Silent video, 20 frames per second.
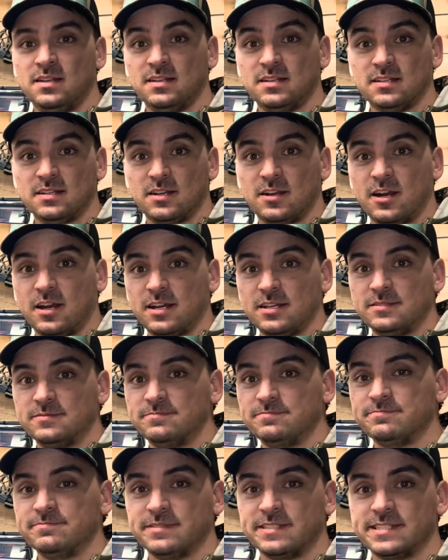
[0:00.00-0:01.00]
All right,
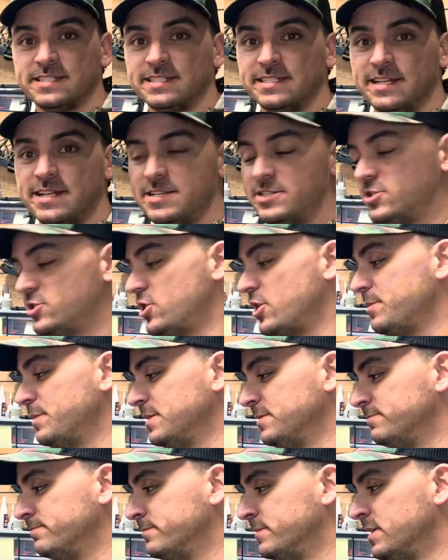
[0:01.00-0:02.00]
that's it, ladies and gentlemen.
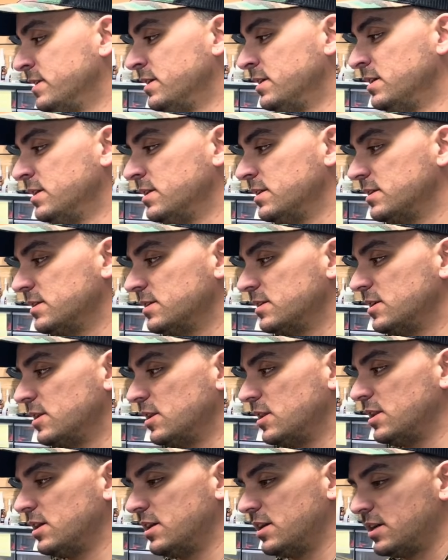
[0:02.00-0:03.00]
A
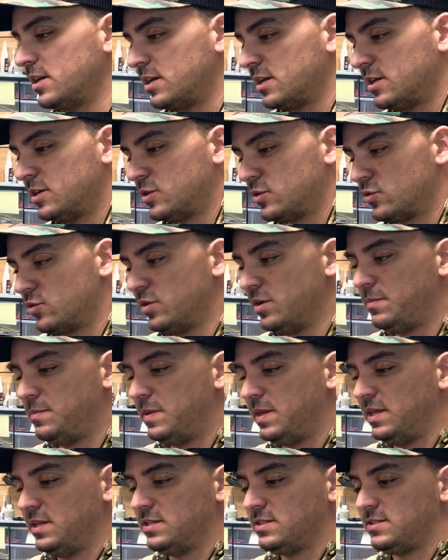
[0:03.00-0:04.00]
little
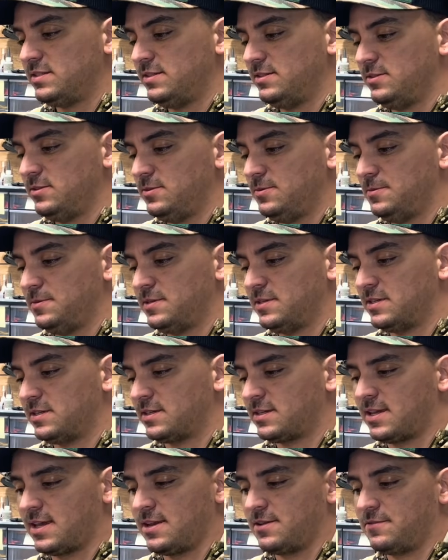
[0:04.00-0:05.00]
repeat to
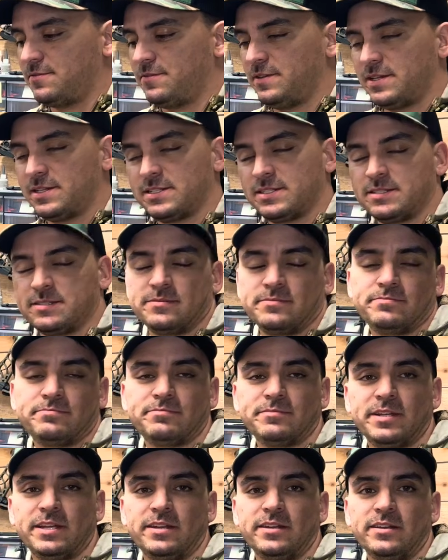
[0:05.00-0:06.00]
kind of fix
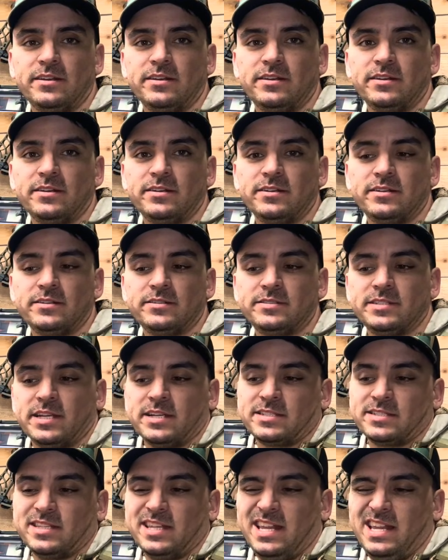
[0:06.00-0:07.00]
the
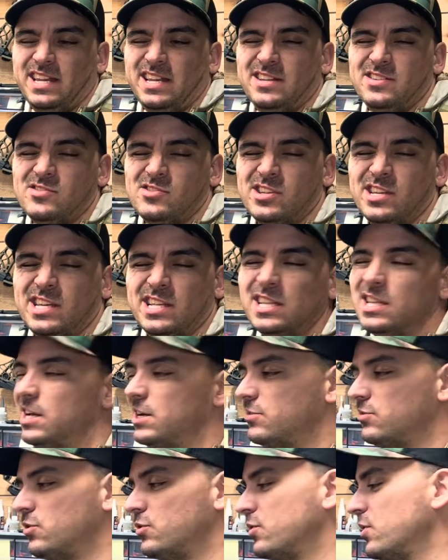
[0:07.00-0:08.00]
test that I didn't really
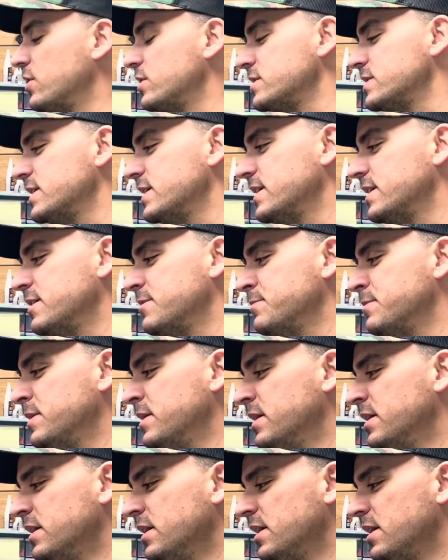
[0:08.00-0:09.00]
love the first time.
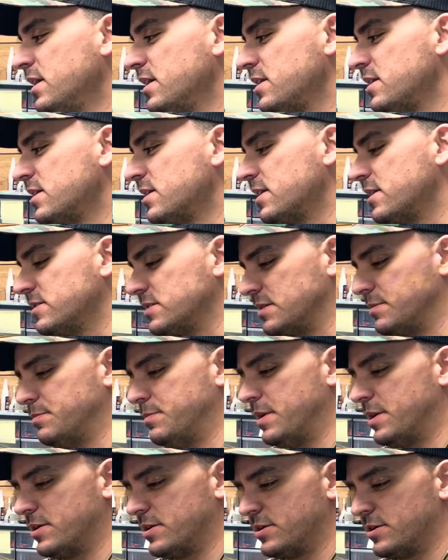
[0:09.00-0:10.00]
I think that was a
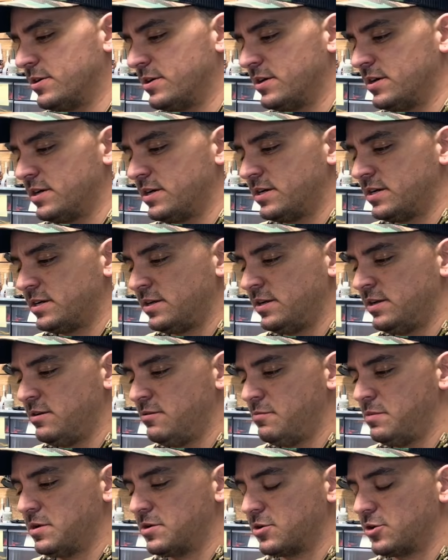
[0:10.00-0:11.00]
better
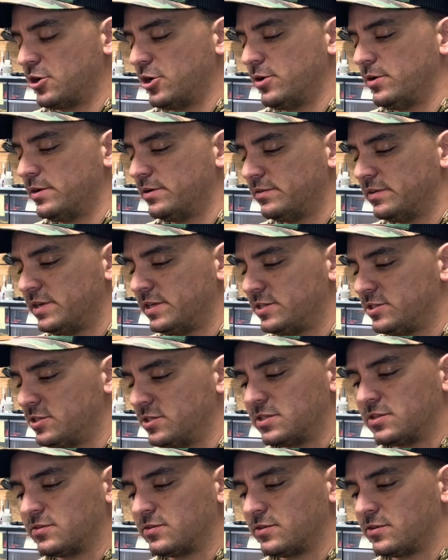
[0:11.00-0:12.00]
go of it,
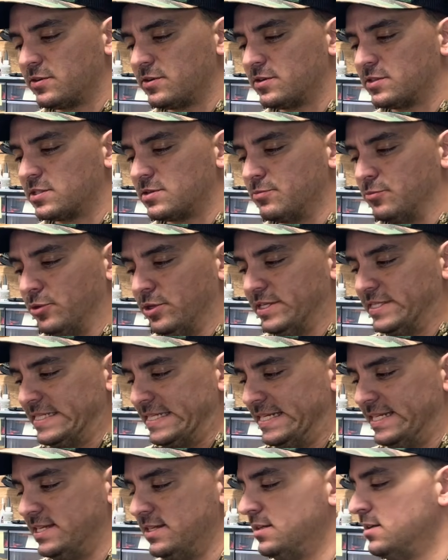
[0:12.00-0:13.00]
just for
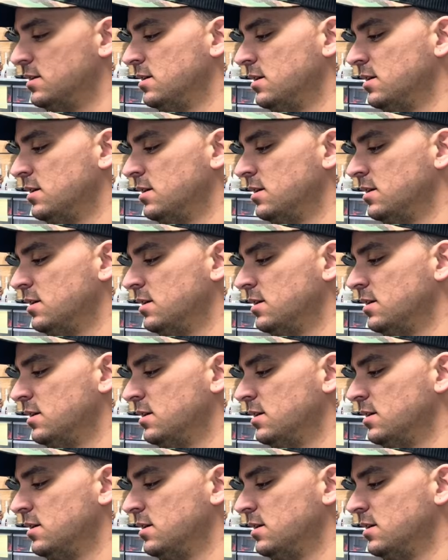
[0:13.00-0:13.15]
simplicity